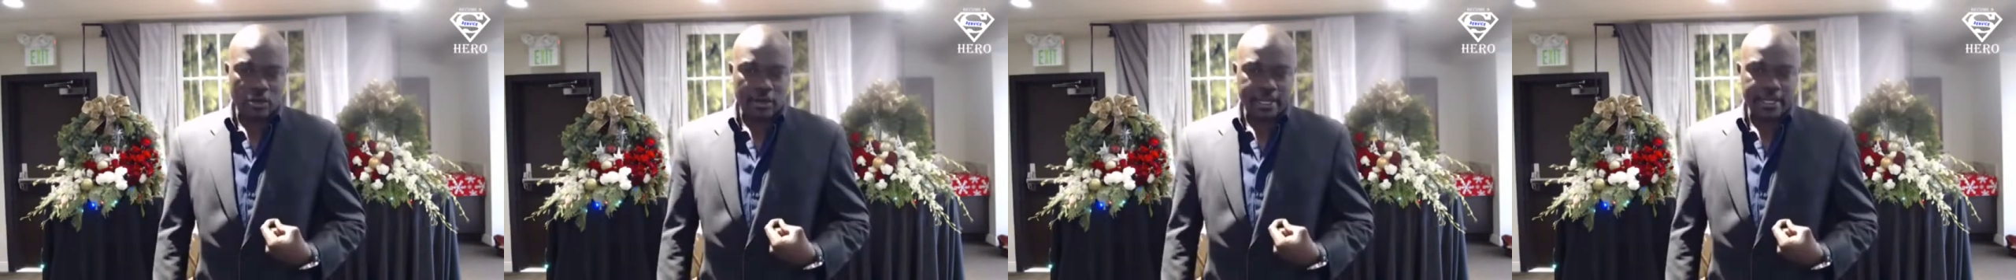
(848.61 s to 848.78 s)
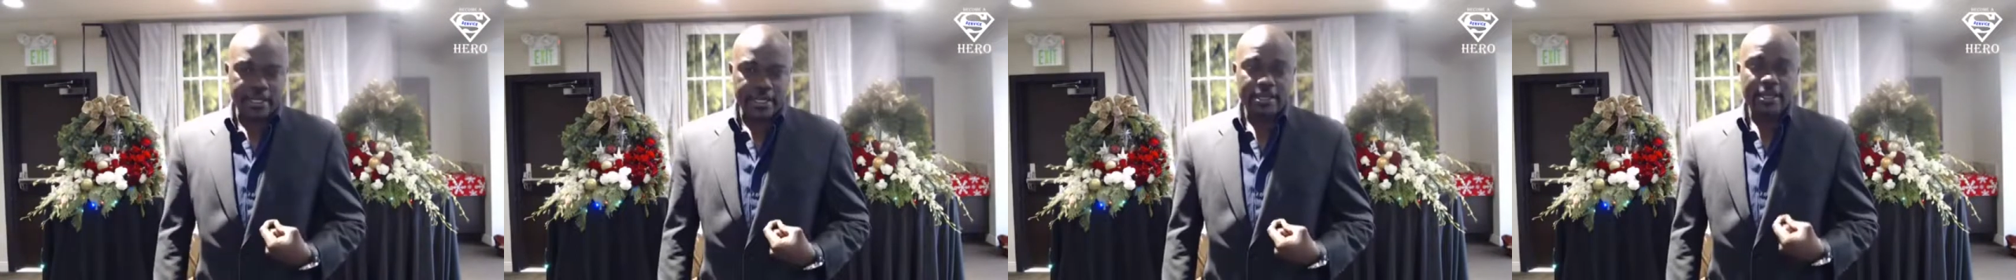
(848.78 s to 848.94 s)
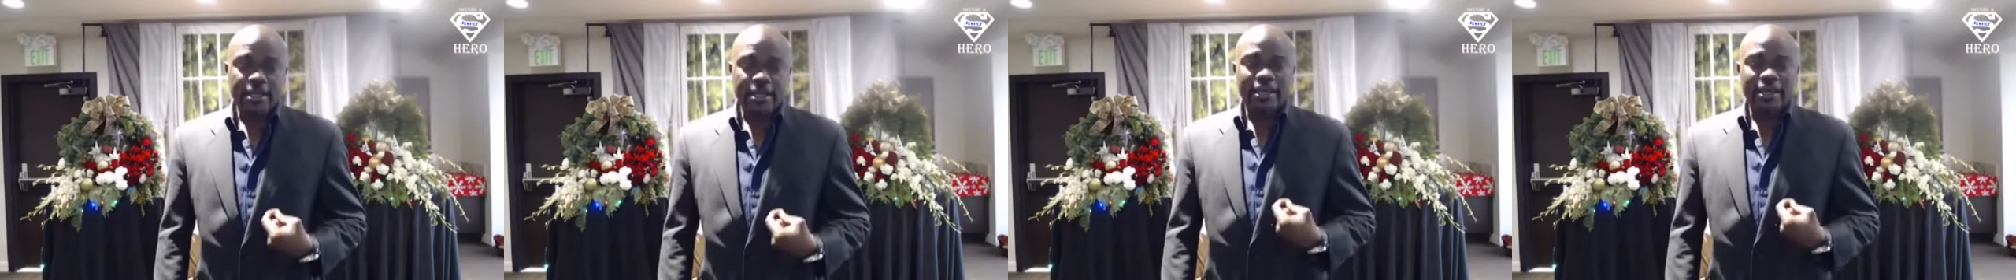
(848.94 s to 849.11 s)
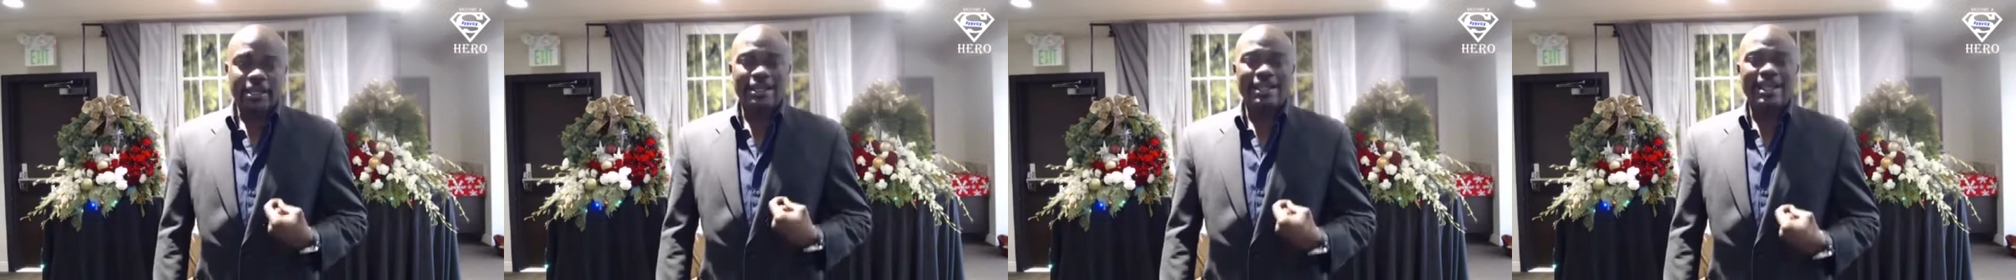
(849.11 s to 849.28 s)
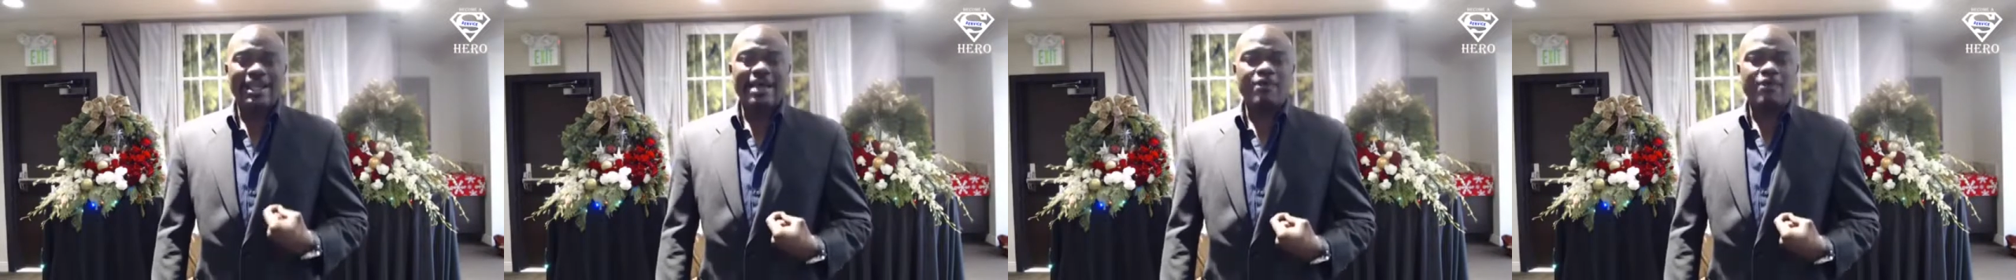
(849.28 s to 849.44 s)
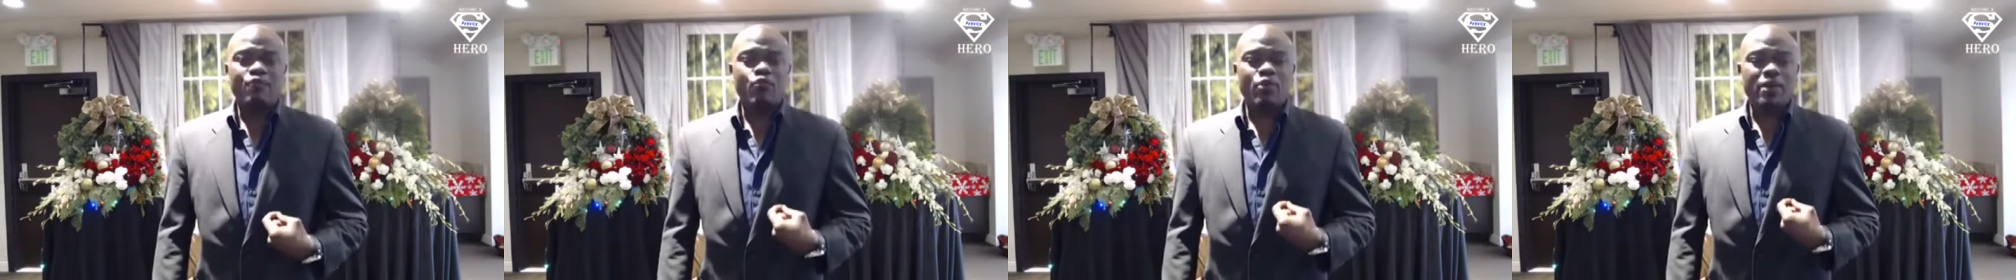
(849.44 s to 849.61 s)
story
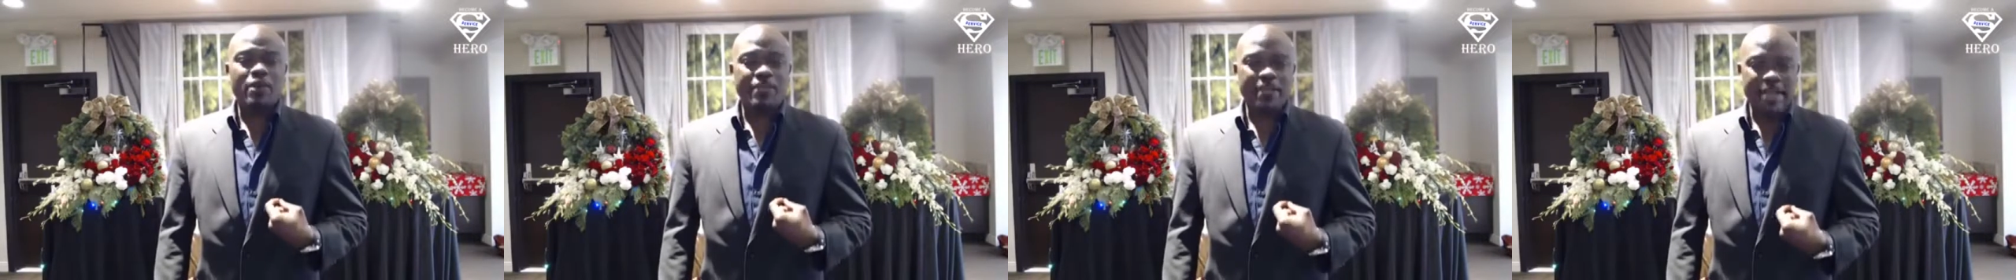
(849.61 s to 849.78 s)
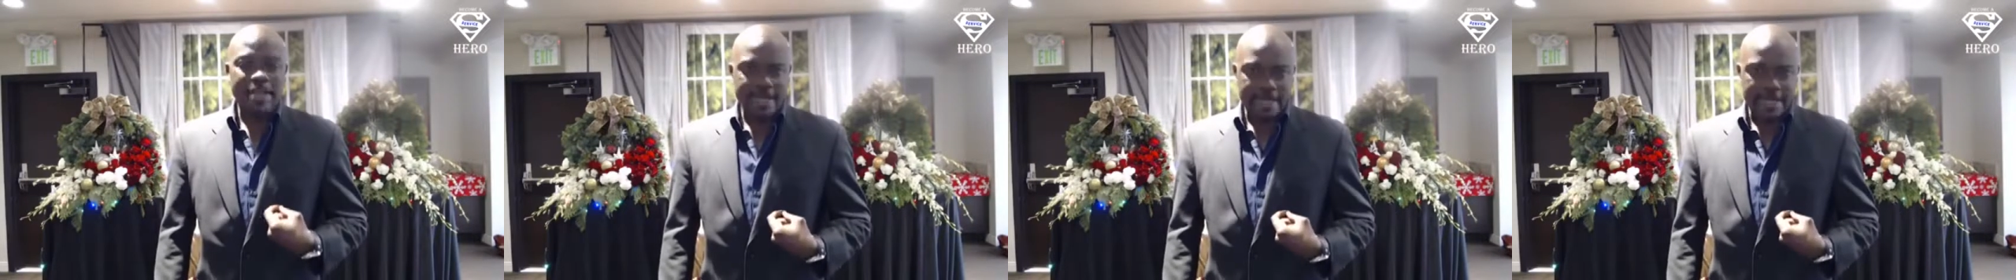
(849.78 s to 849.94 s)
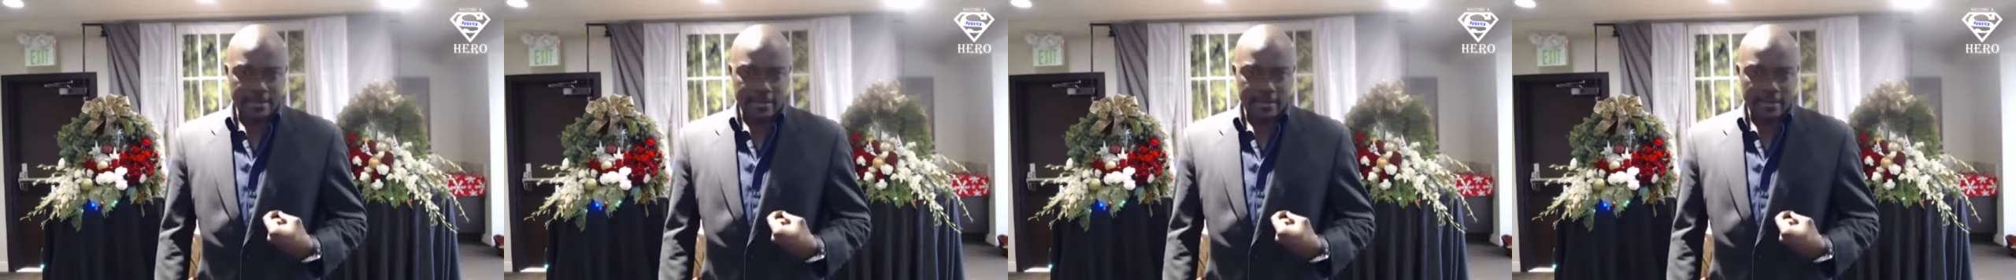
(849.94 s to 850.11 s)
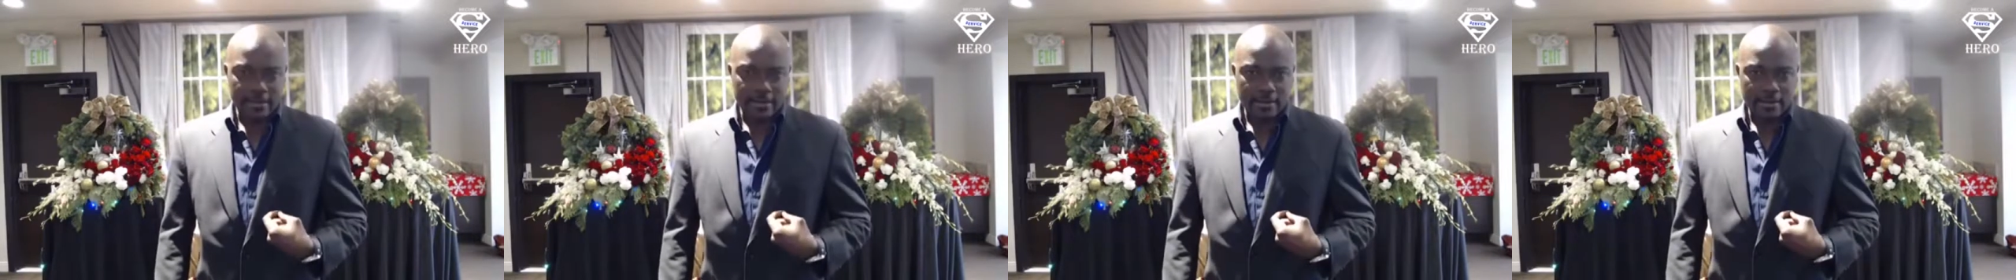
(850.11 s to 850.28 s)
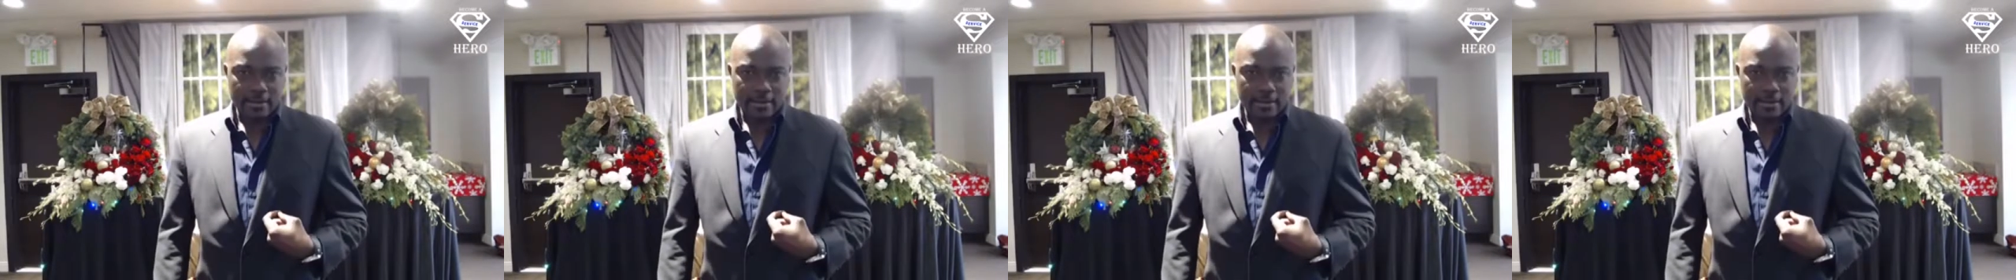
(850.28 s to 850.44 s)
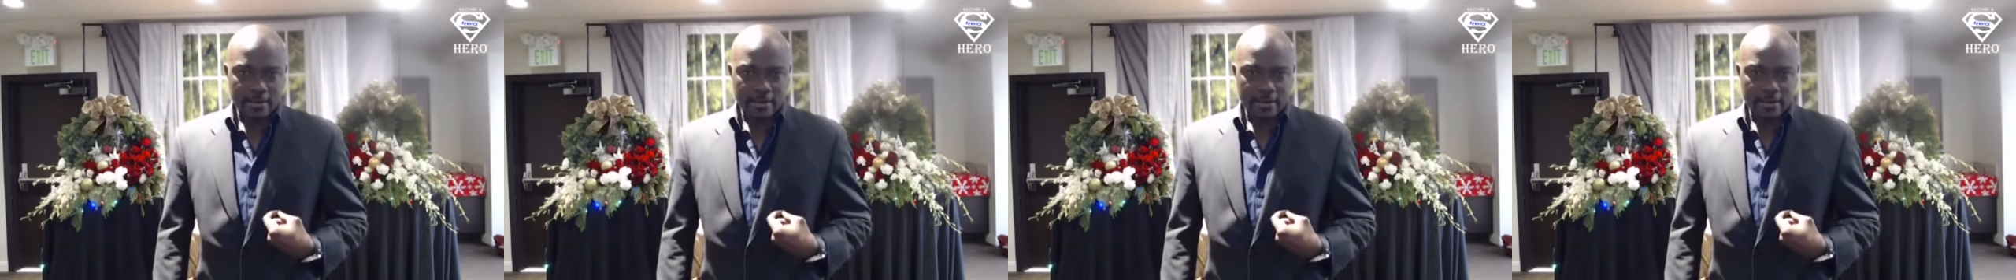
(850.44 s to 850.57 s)
left within.